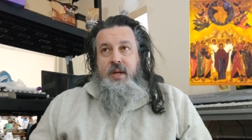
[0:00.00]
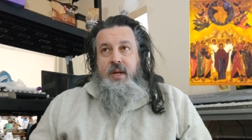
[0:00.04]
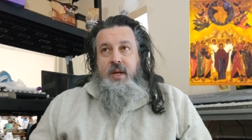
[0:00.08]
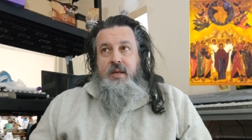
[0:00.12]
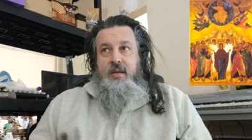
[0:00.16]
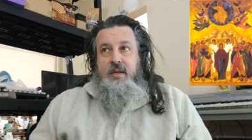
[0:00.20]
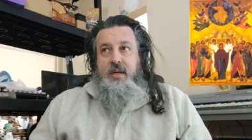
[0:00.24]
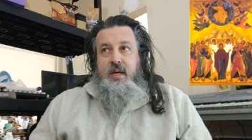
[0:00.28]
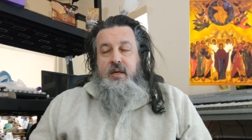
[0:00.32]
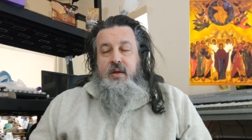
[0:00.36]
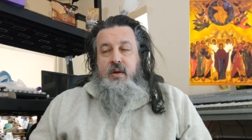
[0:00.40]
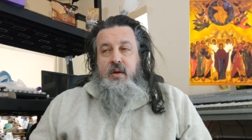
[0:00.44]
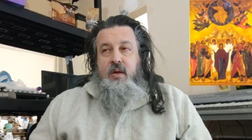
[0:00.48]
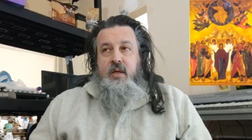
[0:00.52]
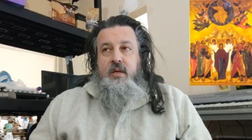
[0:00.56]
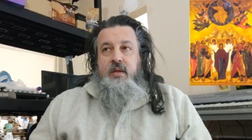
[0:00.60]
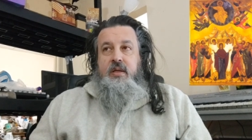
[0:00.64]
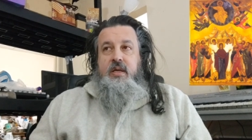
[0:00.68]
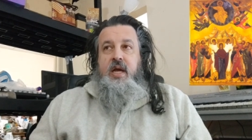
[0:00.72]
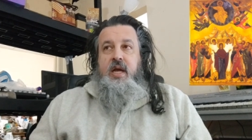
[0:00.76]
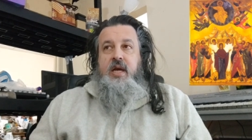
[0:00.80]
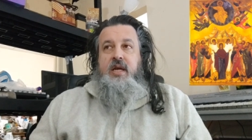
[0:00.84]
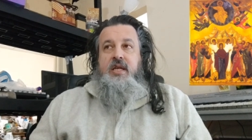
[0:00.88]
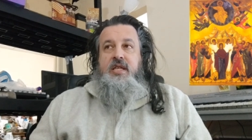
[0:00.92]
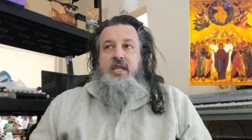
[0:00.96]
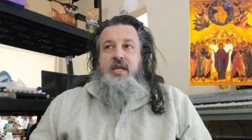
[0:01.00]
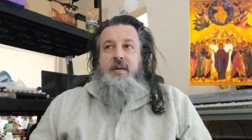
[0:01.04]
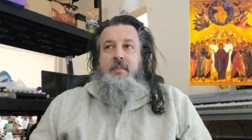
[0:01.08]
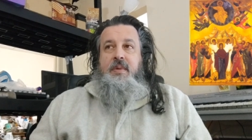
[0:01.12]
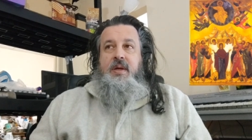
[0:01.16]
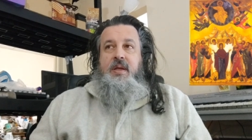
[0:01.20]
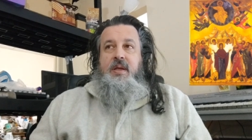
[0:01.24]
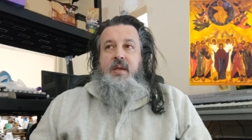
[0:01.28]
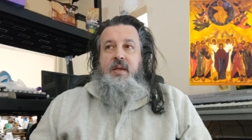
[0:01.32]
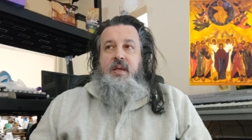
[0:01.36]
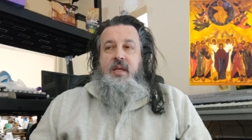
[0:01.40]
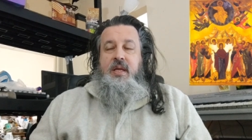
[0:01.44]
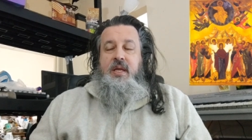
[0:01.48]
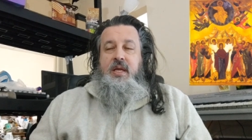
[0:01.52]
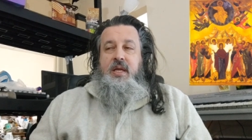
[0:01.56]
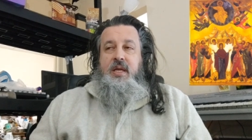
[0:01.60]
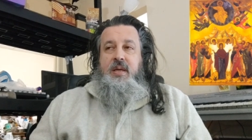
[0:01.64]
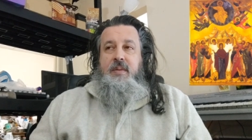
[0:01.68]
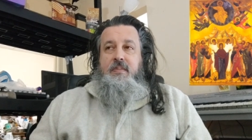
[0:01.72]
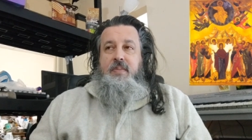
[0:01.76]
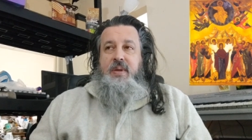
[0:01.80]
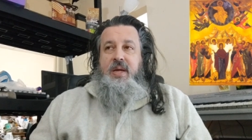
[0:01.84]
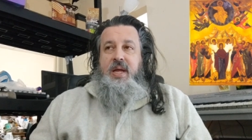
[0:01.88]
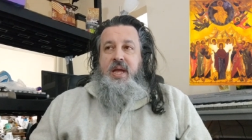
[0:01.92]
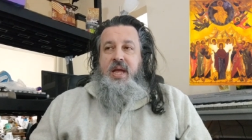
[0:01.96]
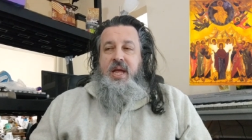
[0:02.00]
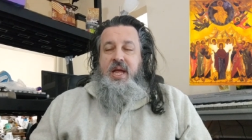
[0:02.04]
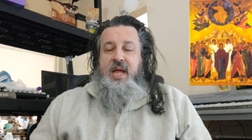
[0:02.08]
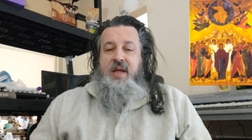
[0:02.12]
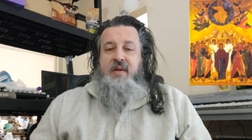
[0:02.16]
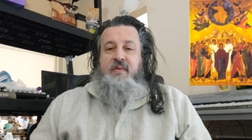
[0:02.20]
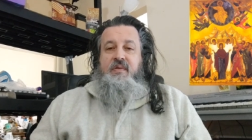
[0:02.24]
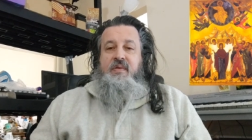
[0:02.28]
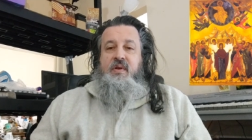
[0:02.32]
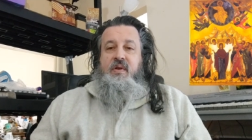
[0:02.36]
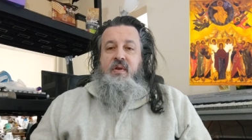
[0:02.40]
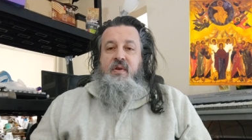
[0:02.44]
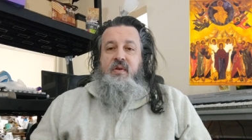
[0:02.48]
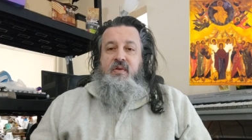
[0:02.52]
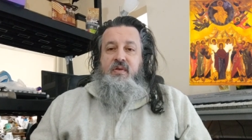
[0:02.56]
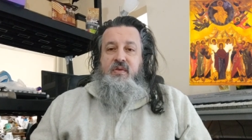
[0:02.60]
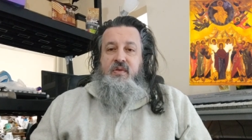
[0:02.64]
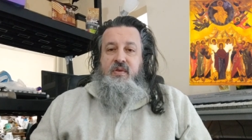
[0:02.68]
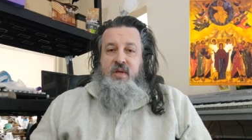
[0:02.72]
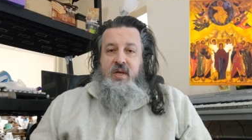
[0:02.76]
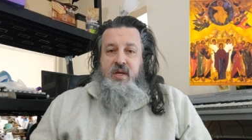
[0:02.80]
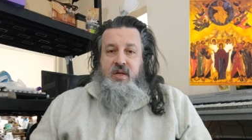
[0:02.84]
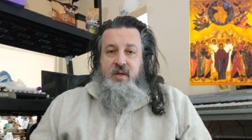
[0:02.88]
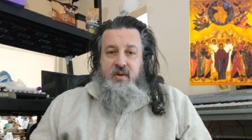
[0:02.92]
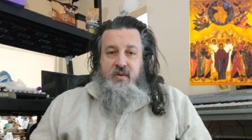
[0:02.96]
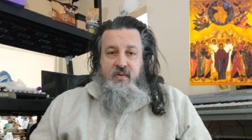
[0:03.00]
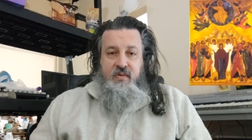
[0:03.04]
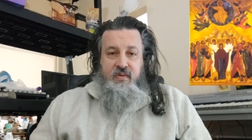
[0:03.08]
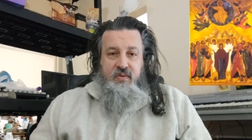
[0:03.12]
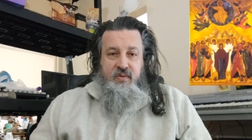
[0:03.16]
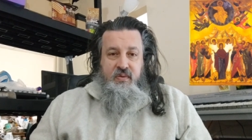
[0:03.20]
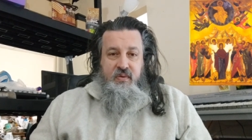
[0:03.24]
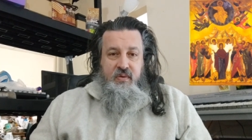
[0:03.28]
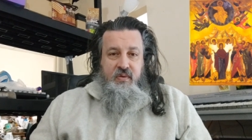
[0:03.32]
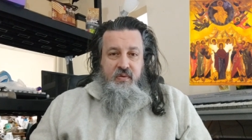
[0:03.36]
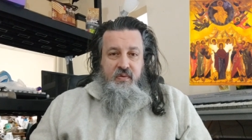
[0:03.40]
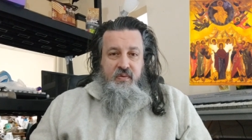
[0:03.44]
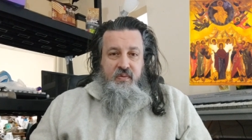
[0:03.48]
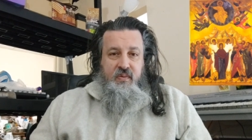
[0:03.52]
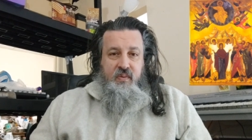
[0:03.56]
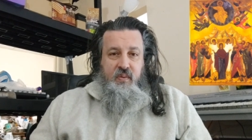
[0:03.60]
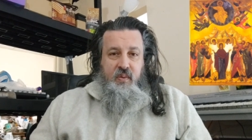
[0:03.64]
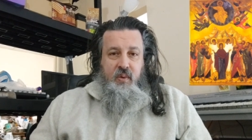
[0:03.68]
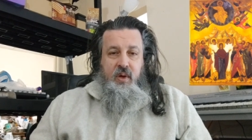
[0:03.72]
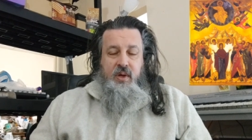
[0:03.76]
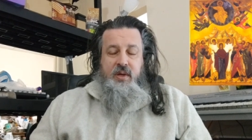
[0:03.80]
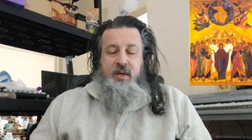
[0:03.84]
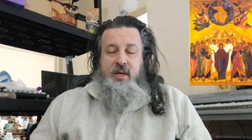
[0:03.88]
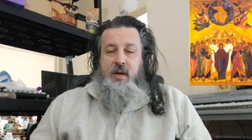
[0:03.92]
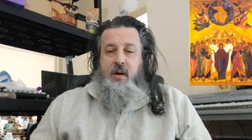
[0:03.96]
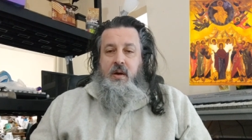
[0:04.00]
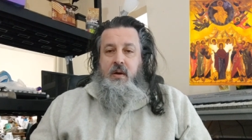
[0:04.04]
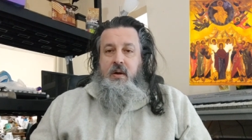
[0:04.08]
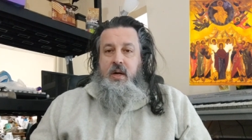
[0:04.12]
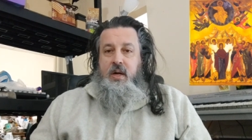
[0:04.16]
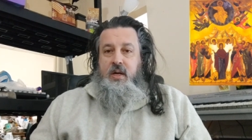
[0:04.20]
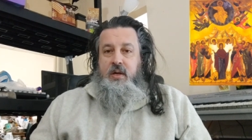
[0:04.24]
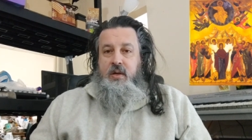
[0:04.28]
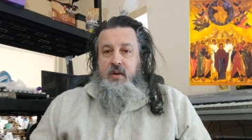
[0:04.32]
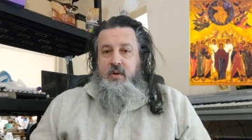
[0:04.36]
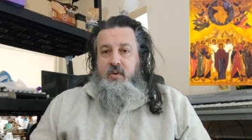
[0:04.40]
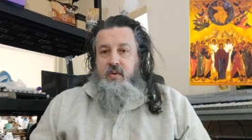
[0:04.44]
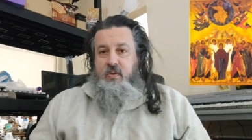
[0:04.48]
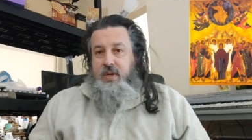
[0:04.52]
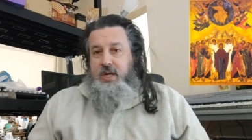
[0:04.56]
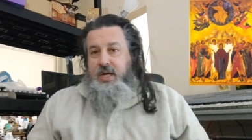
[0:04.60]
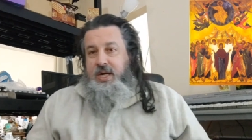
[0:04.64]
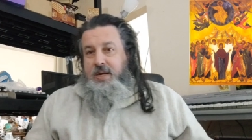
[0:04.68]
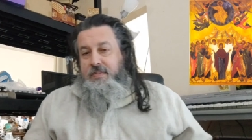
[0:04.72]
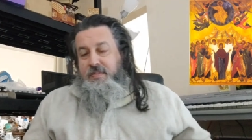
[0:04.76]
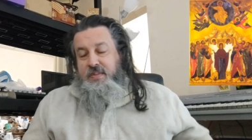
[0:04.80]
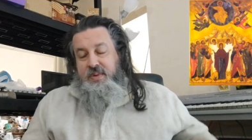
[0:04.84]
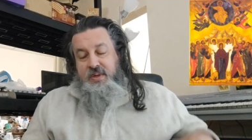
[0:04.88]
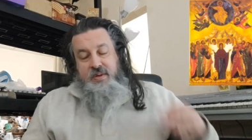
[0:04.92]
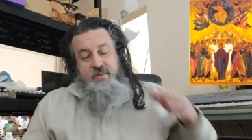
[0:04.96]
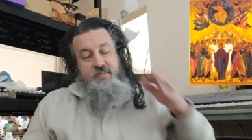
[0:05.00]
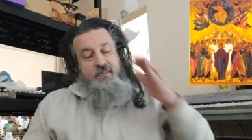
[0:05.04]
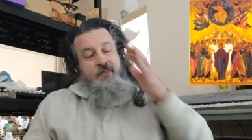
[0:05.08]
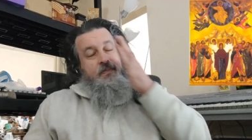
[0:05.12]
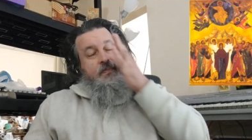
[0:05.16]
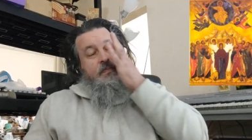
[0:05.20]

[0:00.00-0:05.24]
is that you could take some of the behaviors that you've sort of worked out in your dreams